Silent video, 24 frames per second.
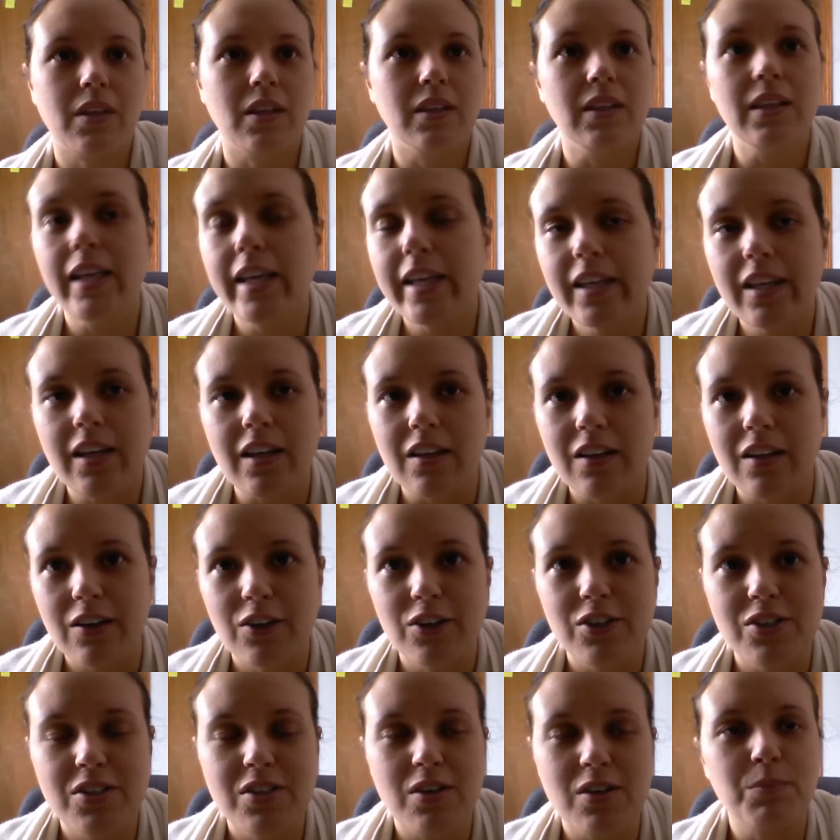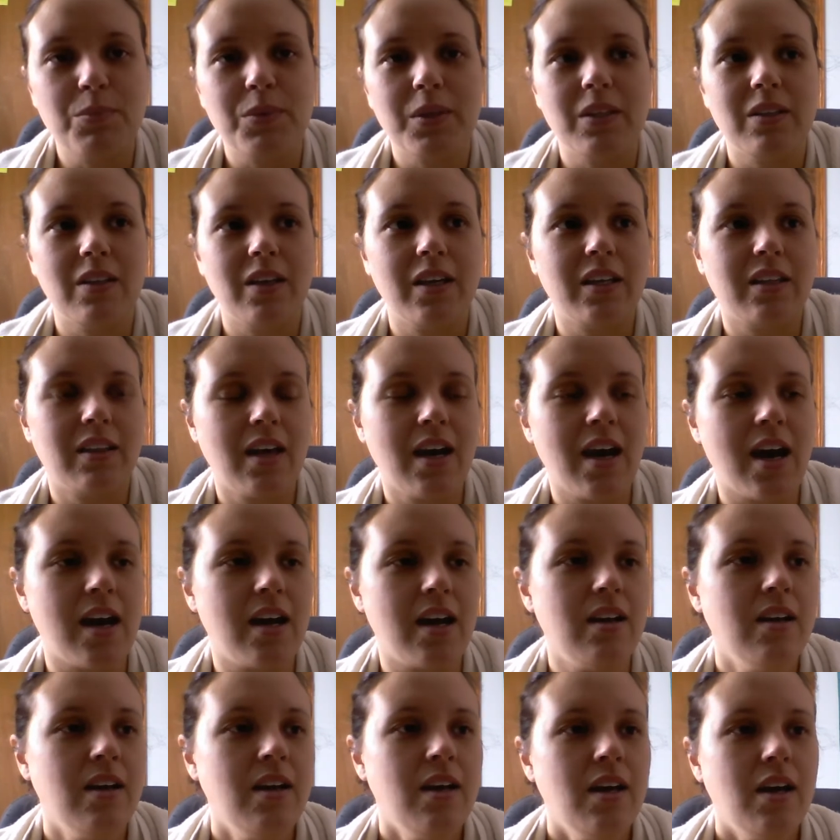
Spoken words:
Lincoln or something like that.